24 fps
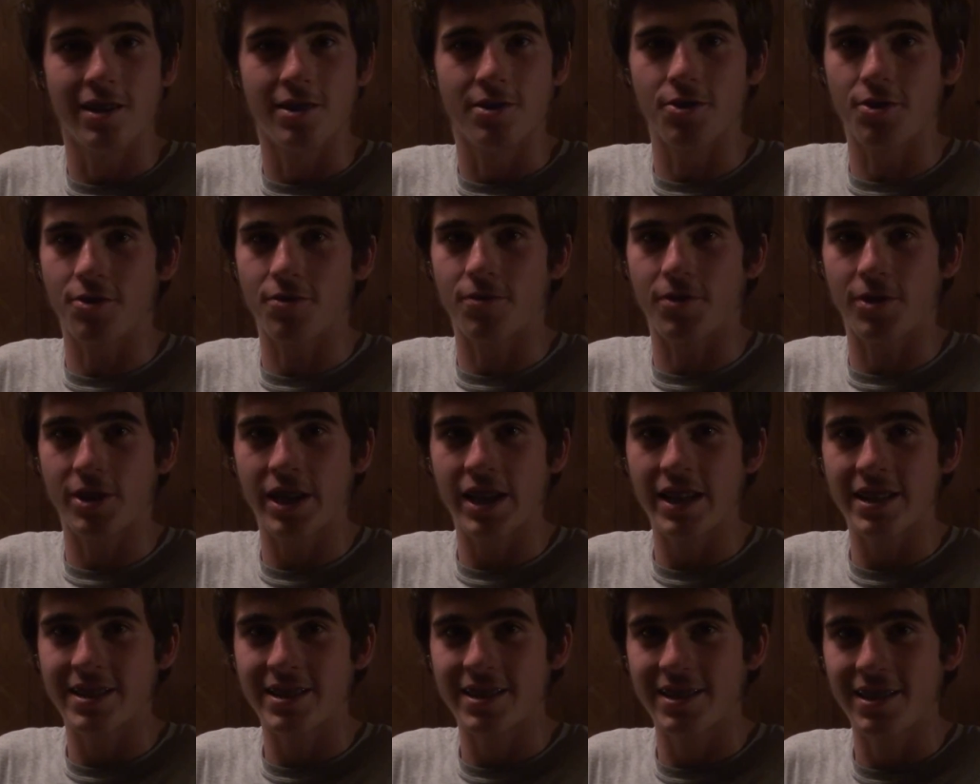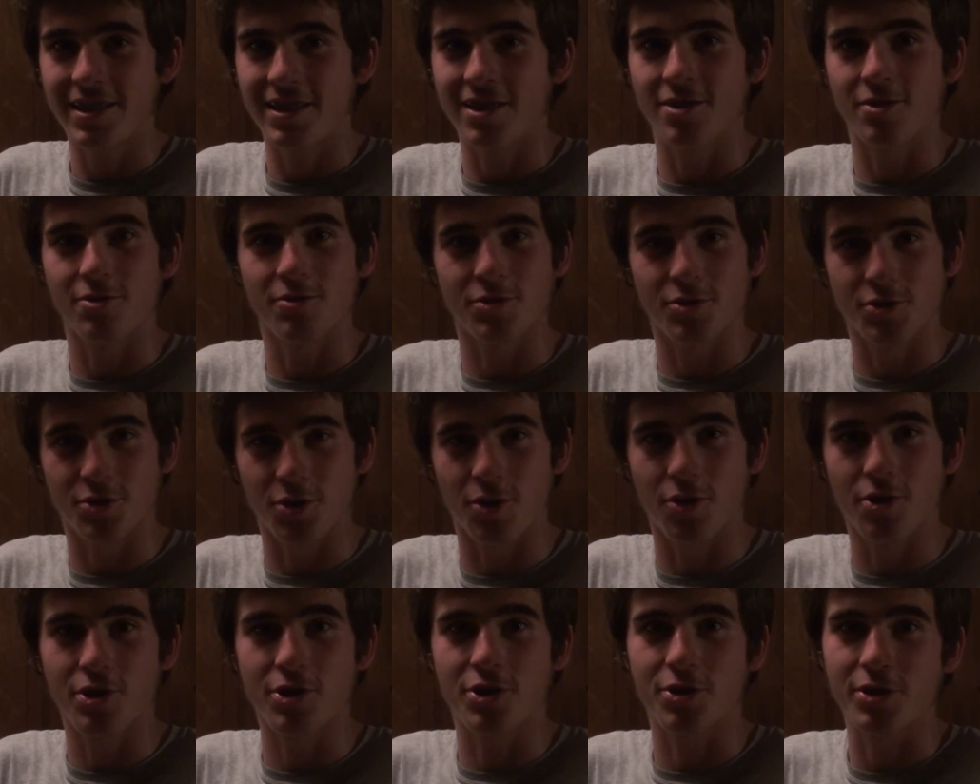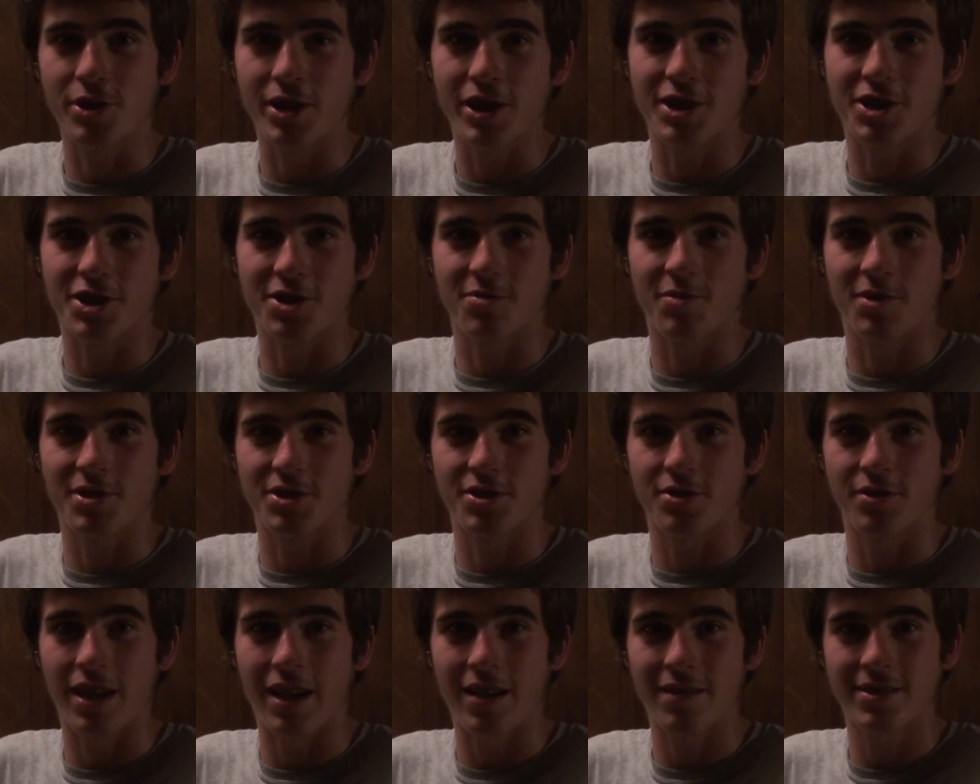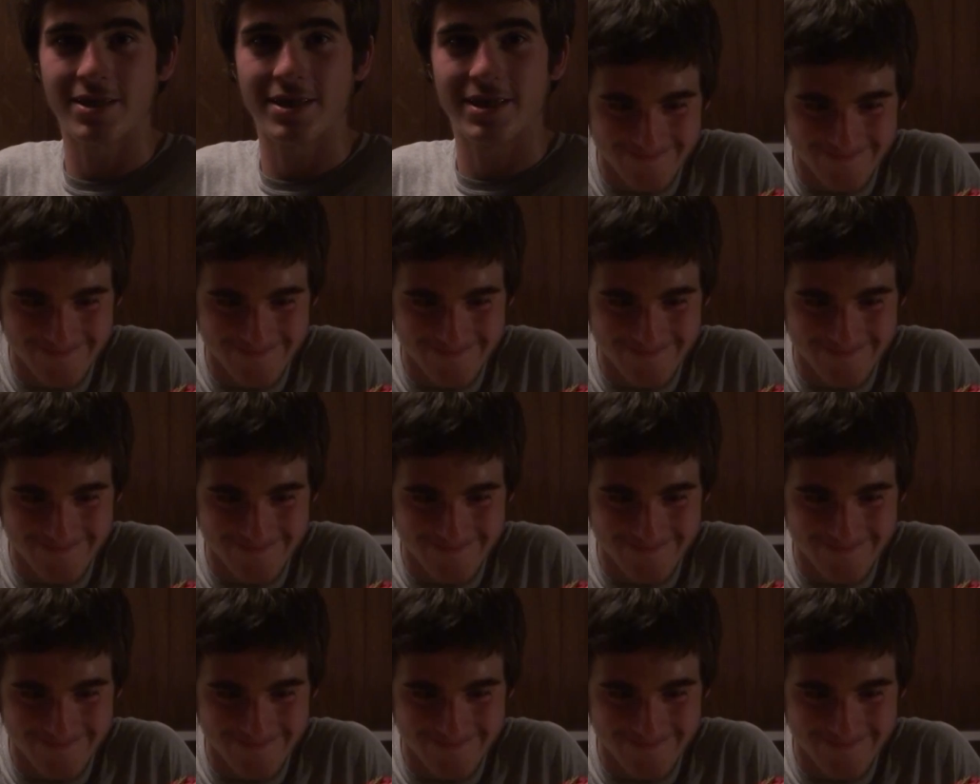Don't forget to enjoy your creation once you have it.